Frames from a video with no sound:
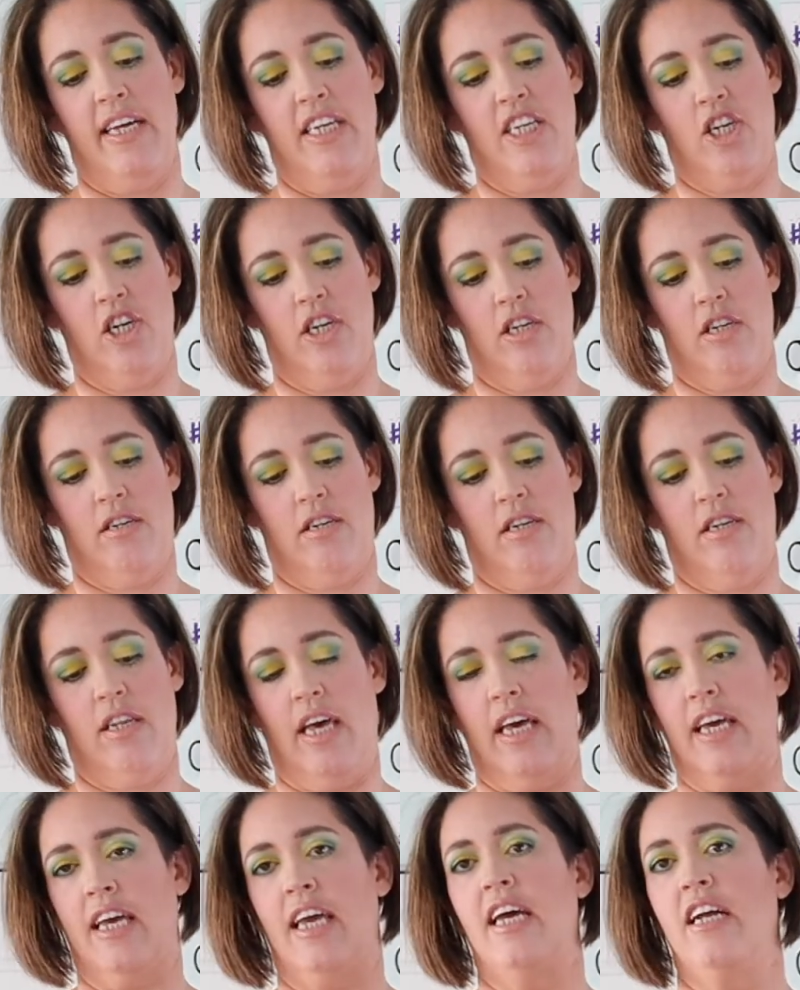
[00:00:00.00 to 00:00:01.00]
It's just
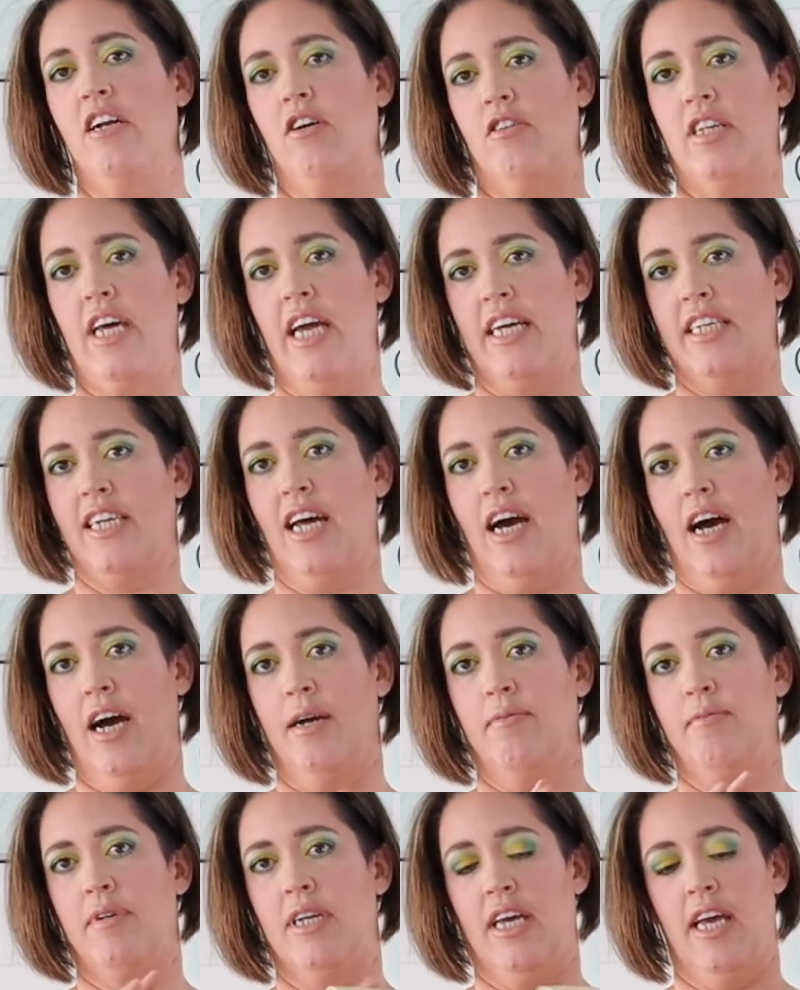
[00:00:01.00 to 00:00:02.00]
like, it'll take
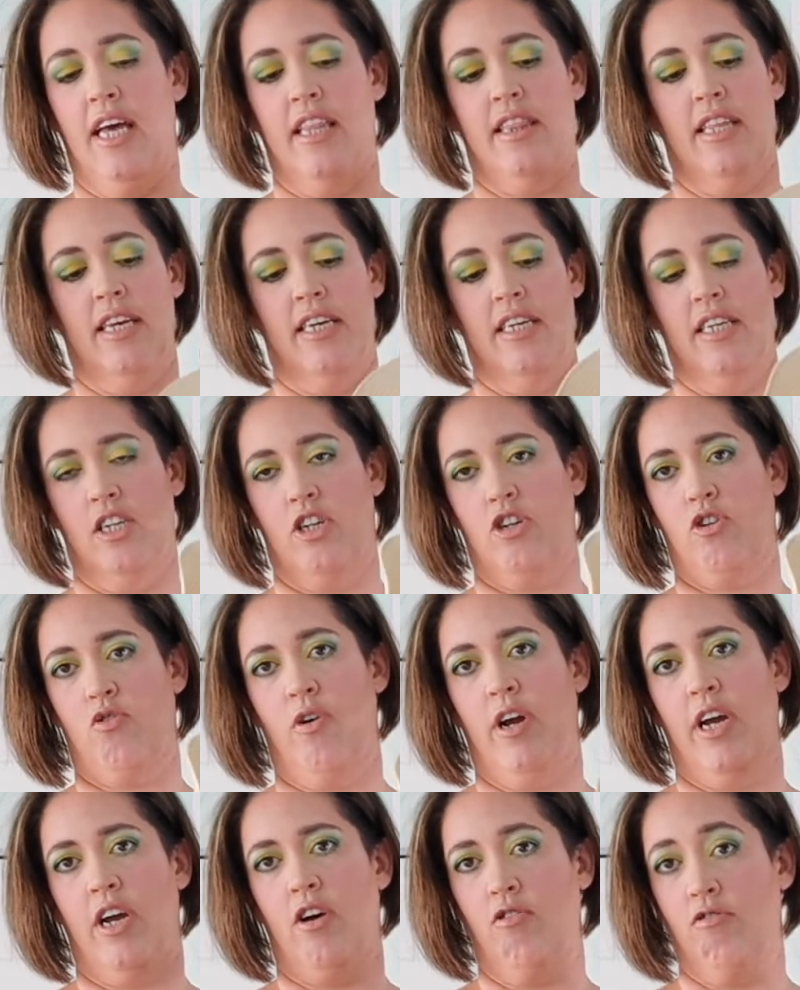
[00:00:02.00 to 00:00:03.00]
time to get these
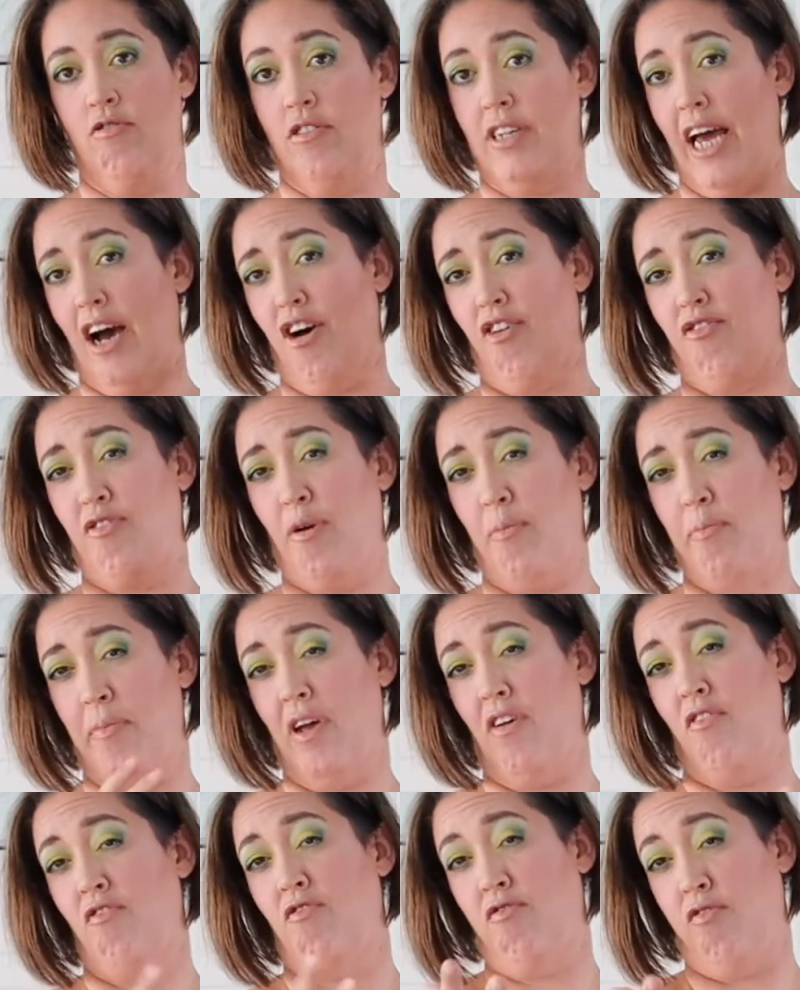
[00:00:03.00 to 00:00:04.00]
crinkles out from
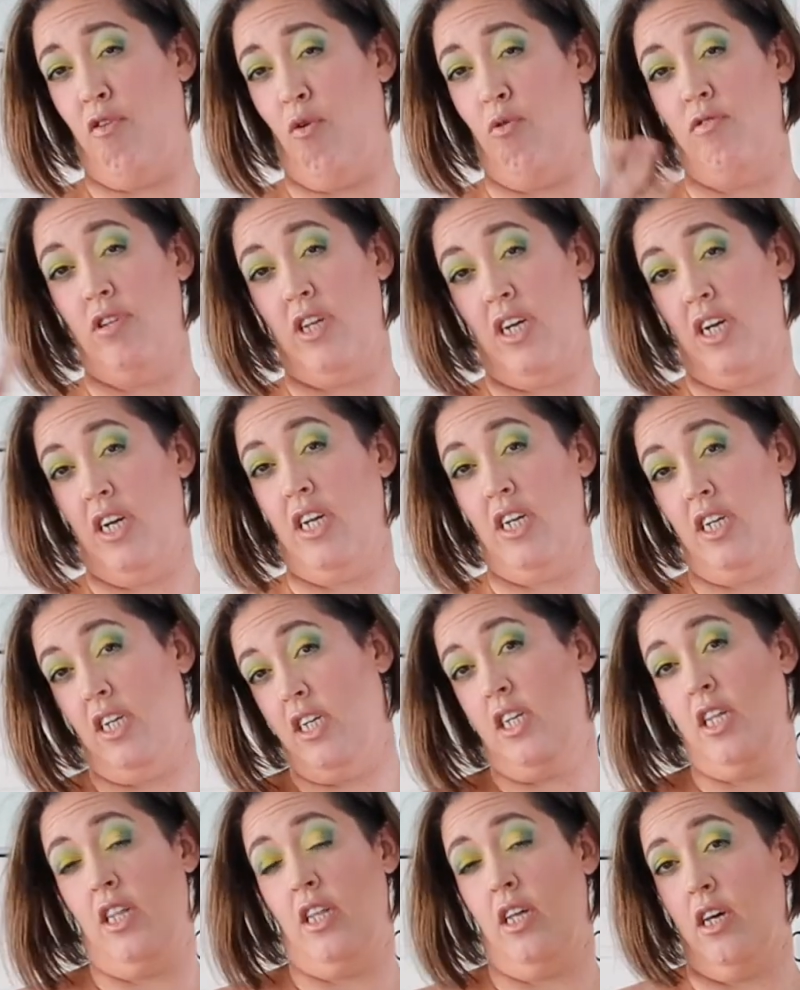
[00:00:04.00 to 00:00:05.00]
being folded
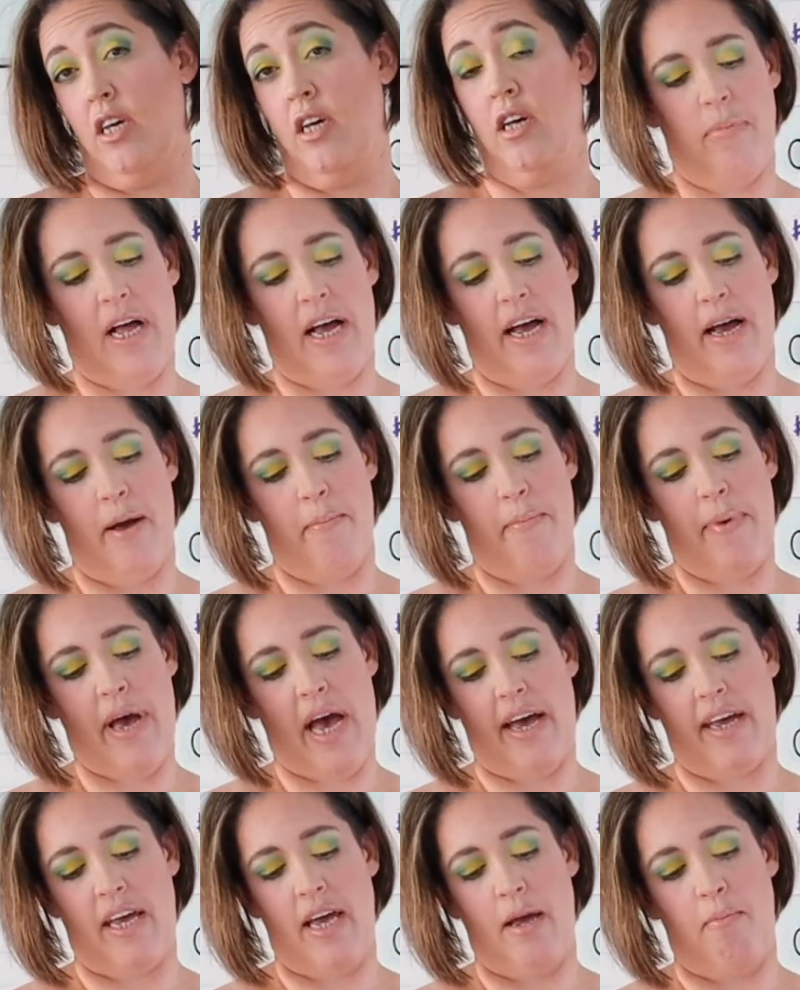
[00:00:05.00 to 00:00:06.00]
into the
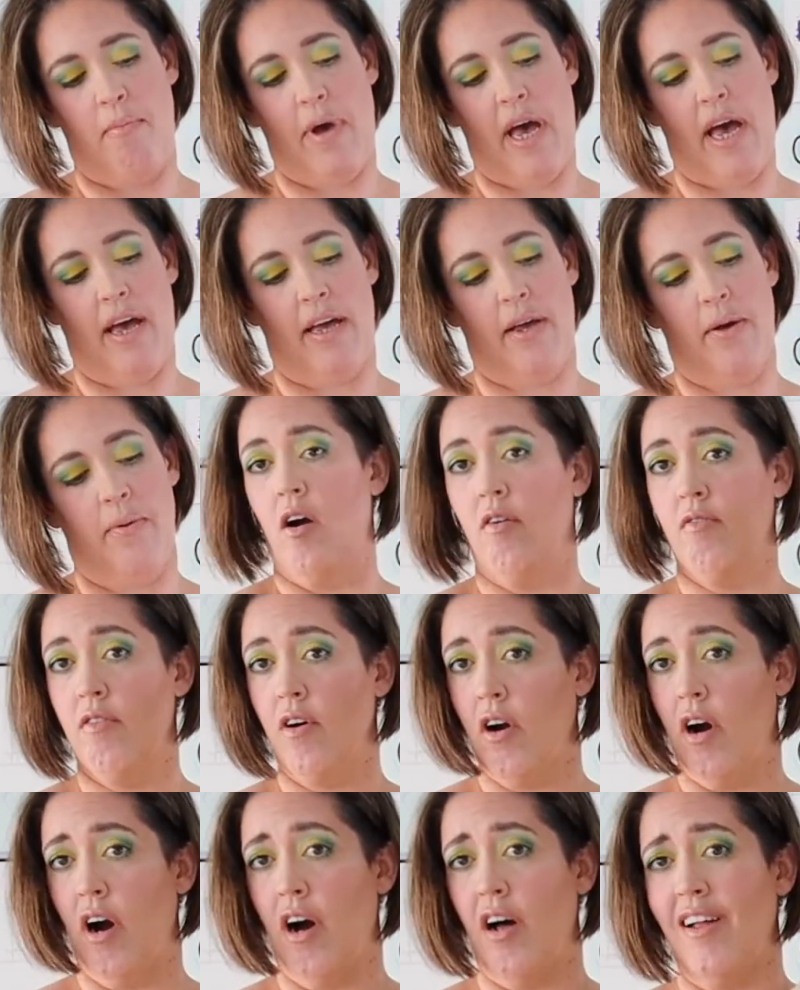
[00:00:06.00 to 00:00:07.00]
packing bag.
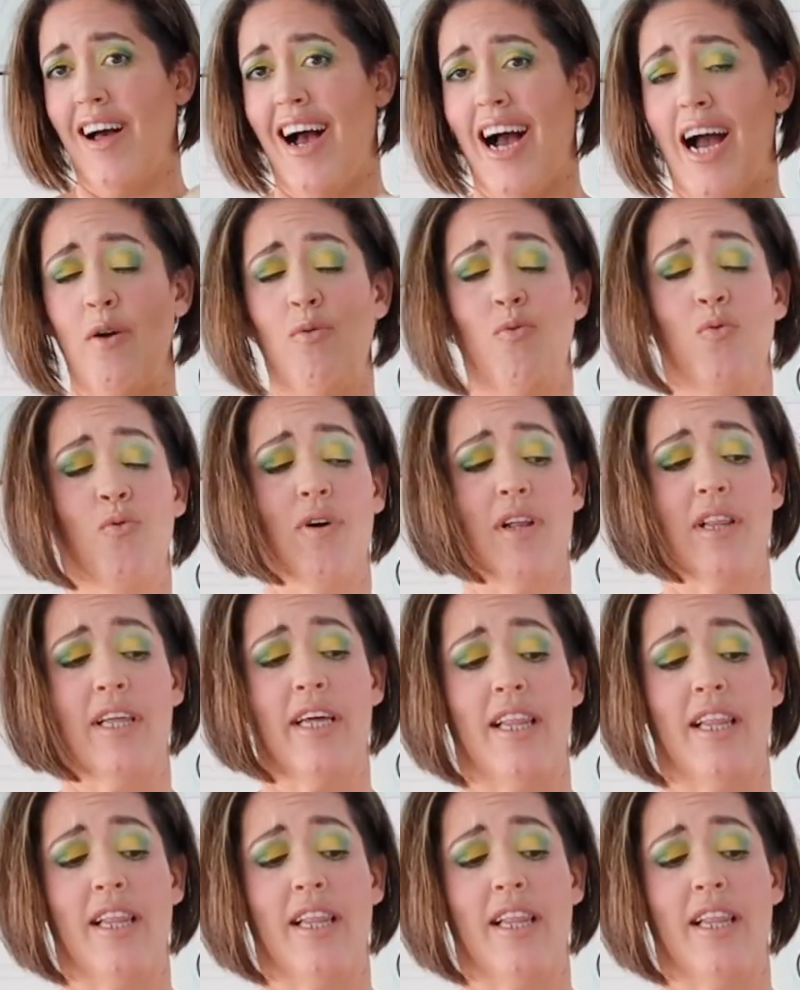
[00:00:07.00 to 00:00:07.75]
Overall, I really